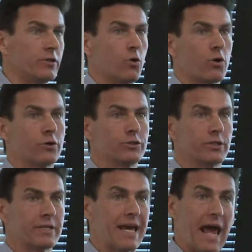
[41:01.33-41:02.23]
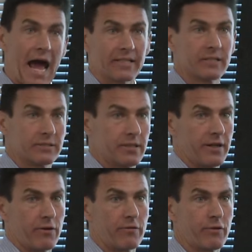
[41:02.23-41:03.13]
in order to get access to
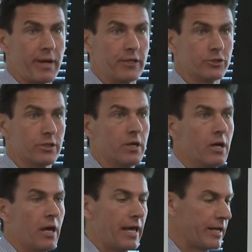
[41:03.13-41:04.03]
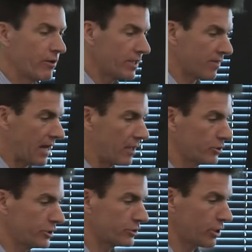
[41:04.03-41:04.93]
their information. And here the
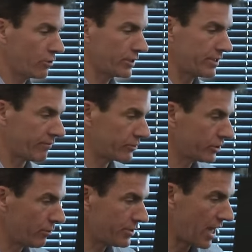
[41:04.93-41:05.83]
ethology is totally different. So in